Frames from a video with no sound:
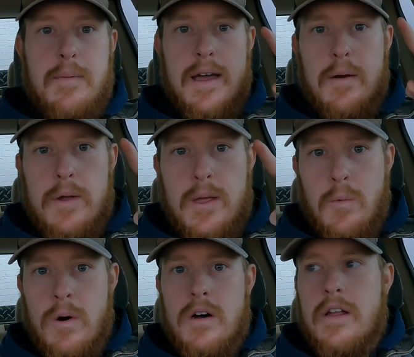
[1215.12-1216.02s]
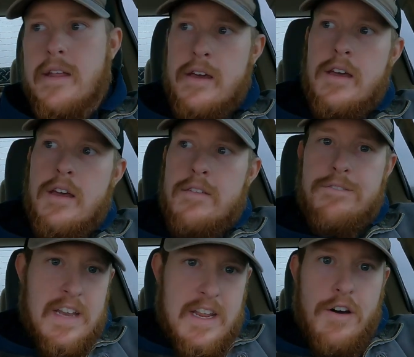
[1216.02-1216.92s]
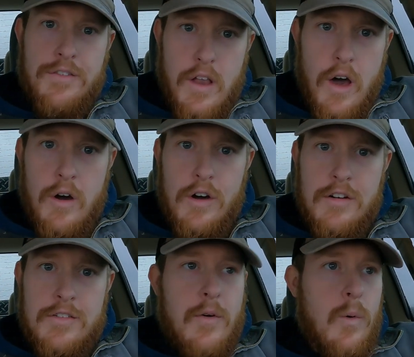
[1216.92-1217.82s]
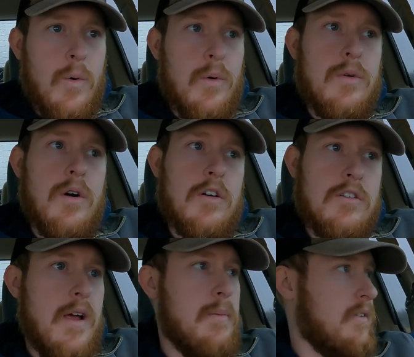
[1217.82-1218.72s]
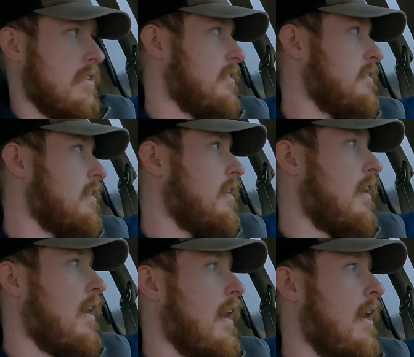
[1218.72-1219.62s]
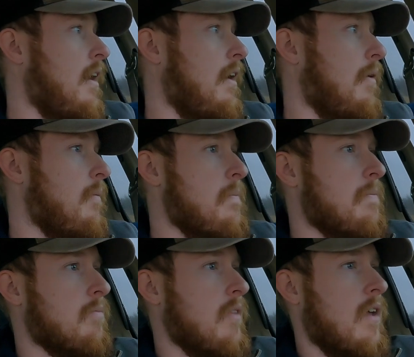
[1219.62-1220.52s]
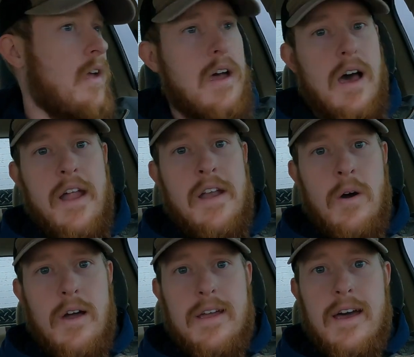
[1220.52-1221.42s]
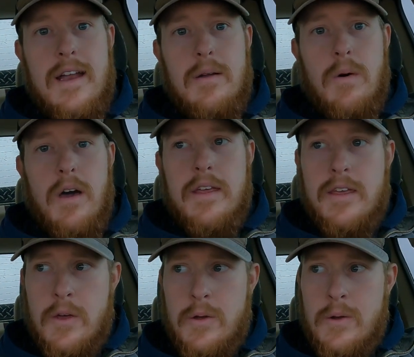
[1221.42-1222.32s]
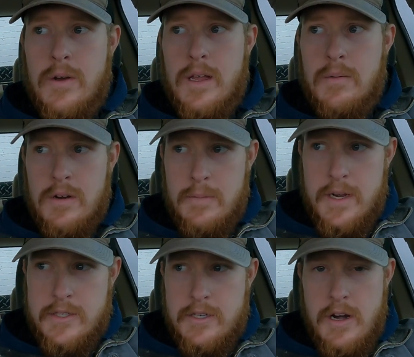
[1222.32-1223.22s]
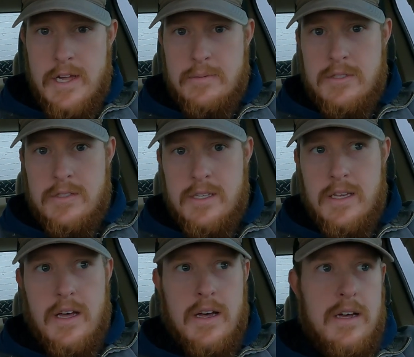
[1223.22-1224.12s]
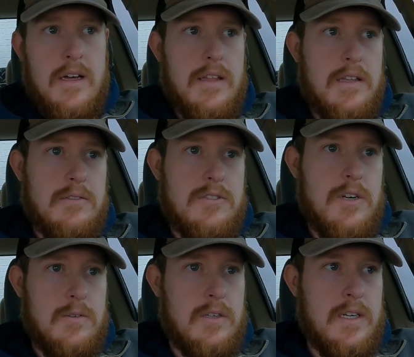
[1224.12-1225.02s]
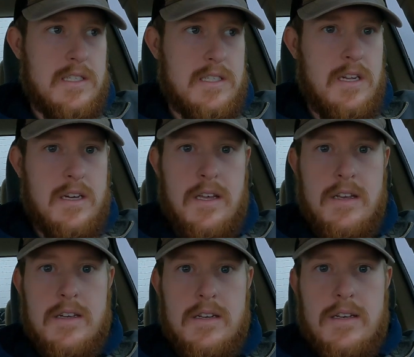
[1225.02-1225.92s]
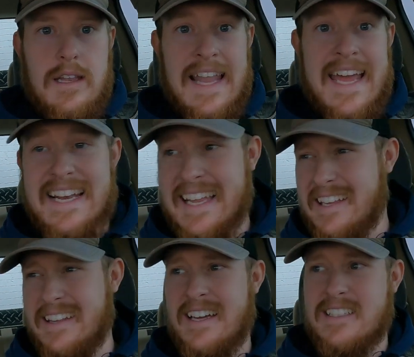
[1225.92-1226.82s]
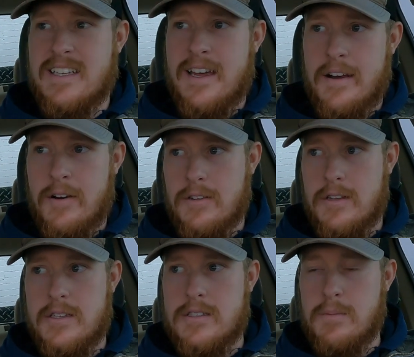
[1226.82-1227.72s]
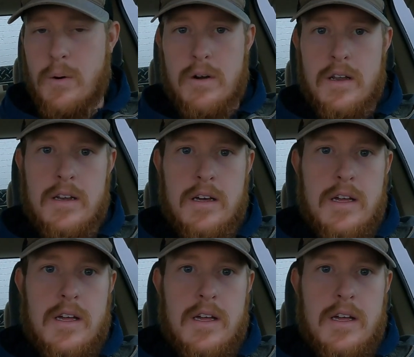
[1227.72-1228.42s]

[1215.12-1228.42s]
of my week 1 video vlog for our trapping season. I know I got a coon in one of my traps. That little joker got stuck in it late last night, early this morning.